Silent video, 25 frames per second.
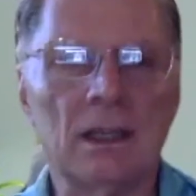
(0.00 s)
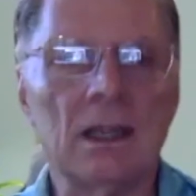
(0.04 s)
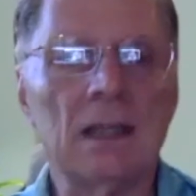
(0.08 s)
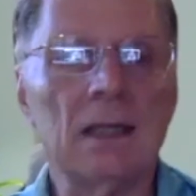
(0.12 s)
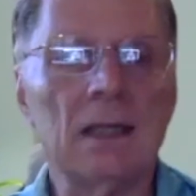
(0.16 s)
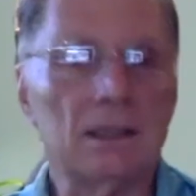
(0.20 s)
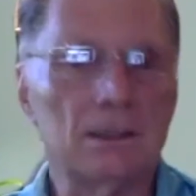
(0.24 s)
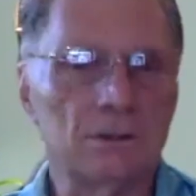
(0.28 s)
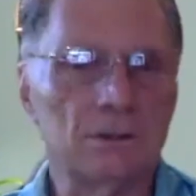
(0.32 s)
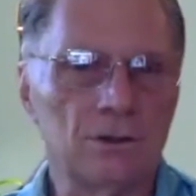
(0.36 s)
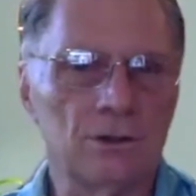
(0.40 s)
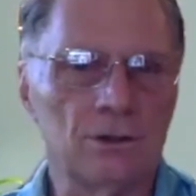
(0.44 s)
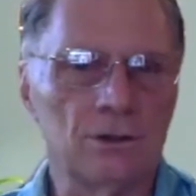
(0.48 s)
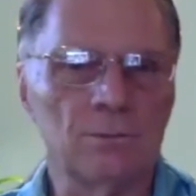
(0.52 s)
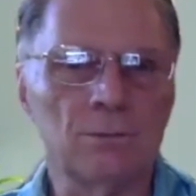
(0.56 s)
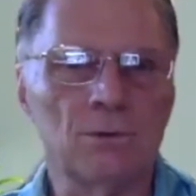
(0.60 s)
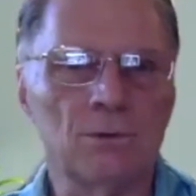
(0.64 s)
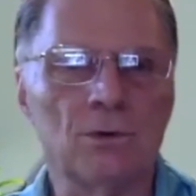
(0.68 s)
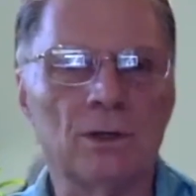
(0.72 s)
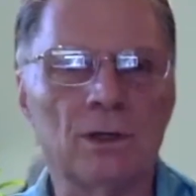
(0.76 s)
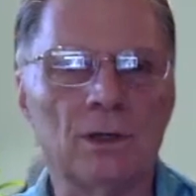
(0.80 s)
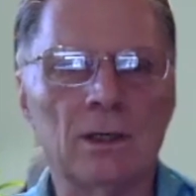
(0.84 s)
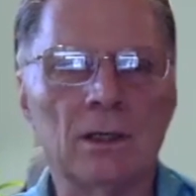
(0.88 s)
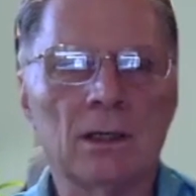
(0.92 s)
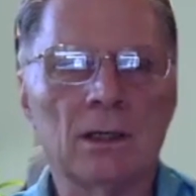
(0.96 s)
And then, to your
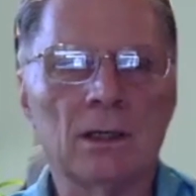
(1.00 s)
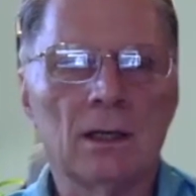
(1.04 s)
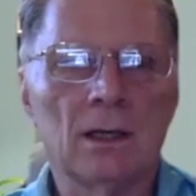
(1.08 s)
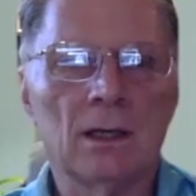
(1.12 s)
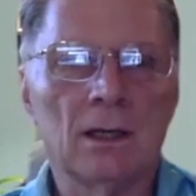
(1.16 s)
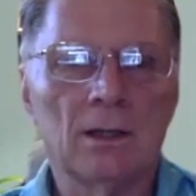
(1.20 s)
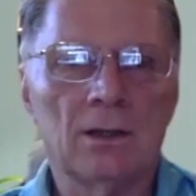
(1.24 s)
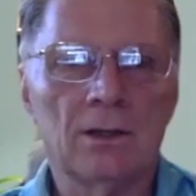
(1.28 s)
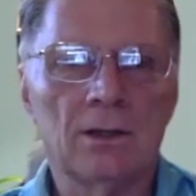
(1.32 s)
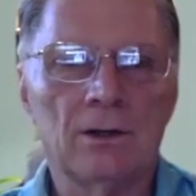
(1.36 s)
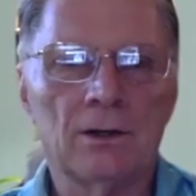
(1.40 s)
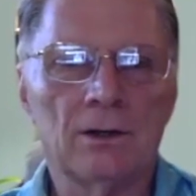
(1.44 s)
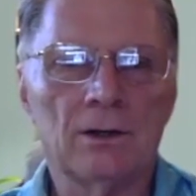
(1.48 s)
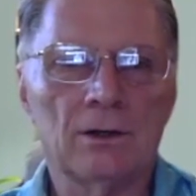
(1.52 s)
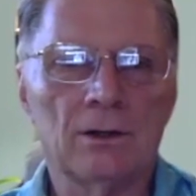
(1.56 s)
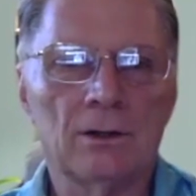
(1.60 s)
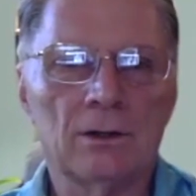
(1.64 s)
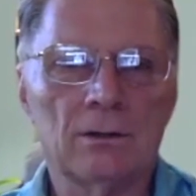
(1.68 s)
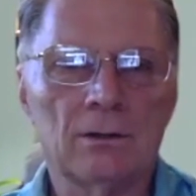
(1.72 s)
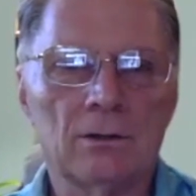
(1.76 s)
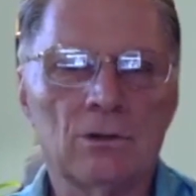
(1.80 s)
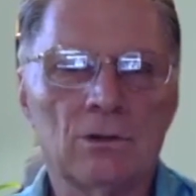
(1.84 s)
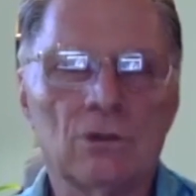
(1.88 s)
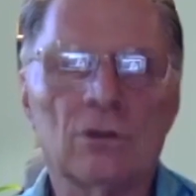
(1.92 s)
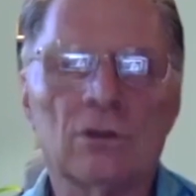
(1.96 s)
point, they're going to
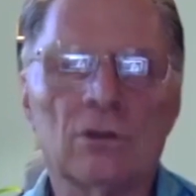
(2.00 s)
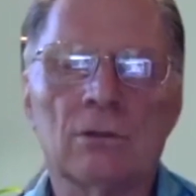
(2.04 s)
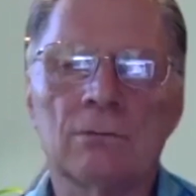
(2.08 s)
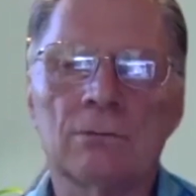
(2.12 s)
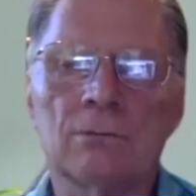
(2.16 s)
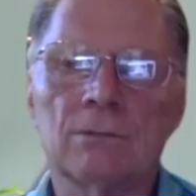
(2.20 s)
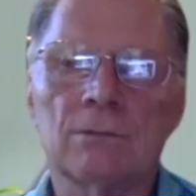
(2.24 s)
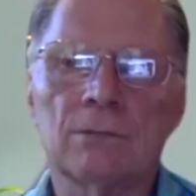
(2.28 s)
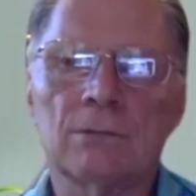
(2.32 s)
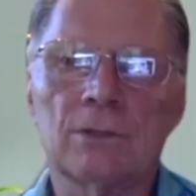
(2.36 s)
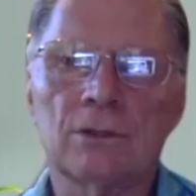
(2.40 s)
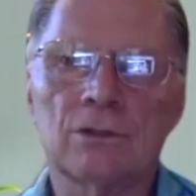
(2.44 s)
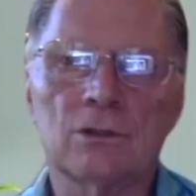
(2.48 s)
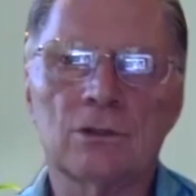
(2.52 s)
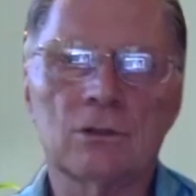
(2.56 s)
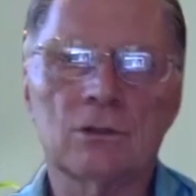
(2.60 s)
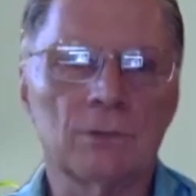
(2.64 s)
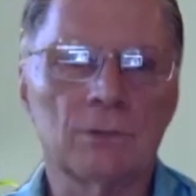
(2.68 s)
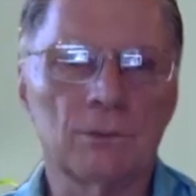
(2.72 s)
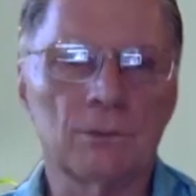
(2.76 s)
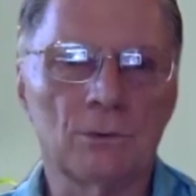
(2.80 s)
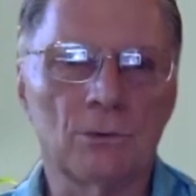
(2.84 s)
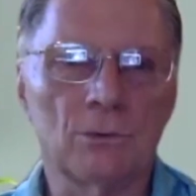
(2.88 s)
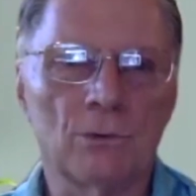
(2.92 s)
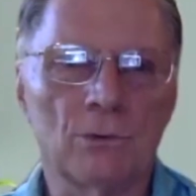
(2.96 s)
cook them, consume
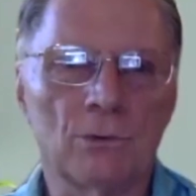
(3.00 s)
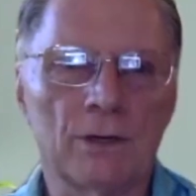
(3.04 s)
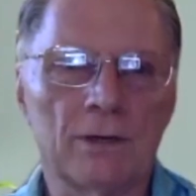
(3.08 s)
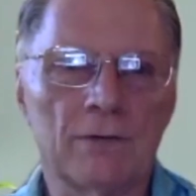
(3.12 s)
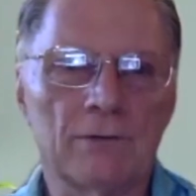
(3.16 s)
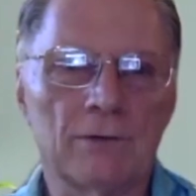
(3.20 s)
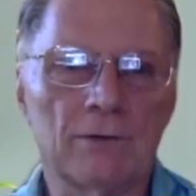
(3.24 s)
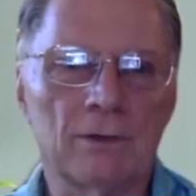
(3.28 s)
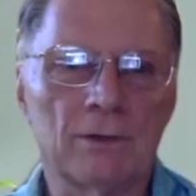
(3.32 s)
them, or whatever